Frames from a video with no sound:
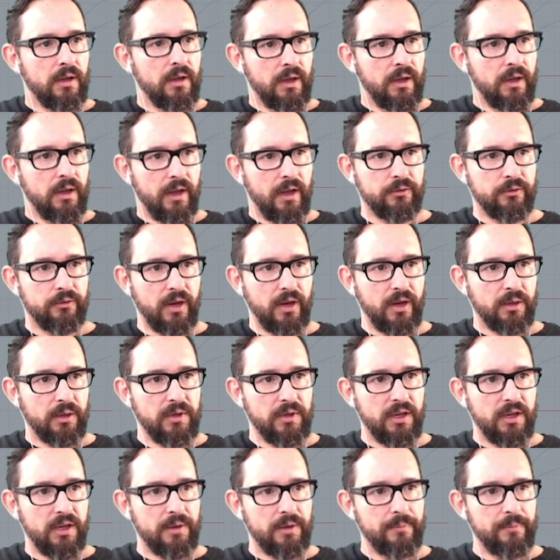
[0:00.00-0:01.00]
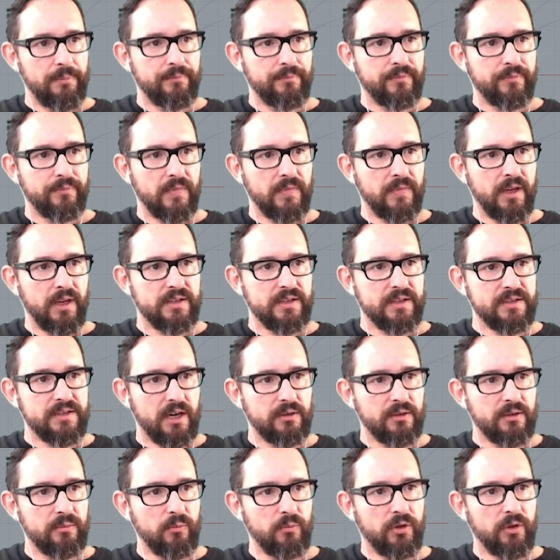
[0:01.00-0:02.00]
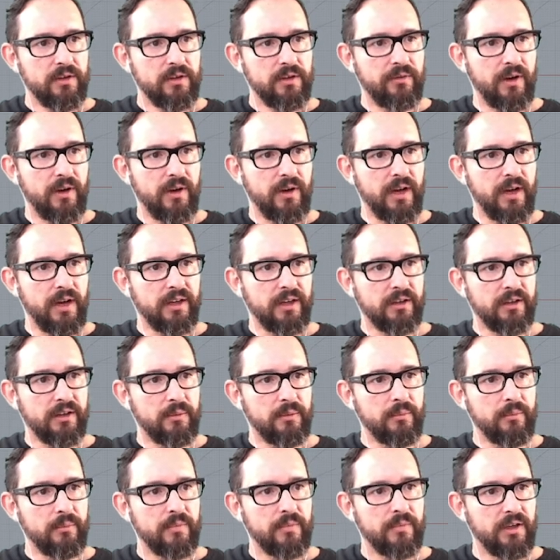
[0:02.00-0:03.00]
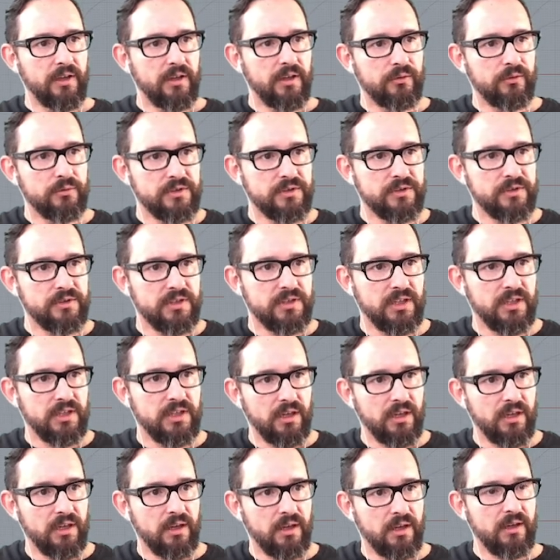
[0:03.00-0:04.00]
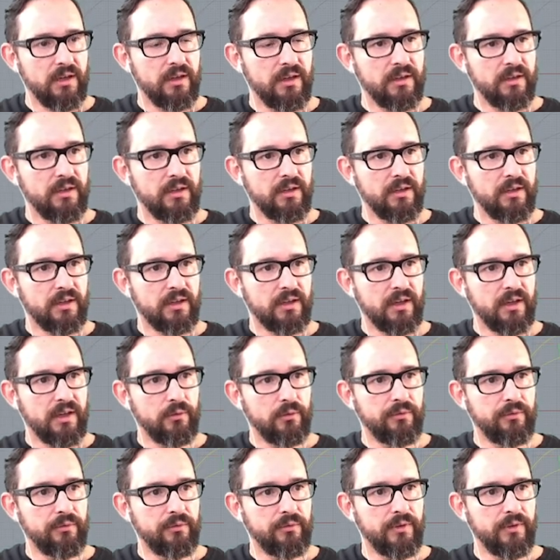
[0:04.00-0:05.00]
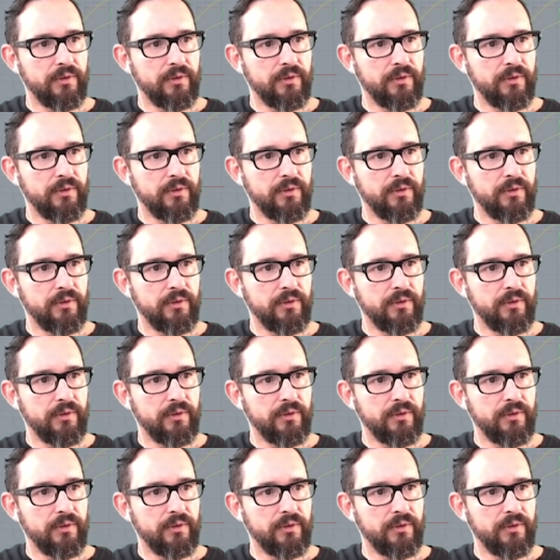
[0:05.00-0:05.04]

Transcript: and drag them here, and start modifying them to see that kind of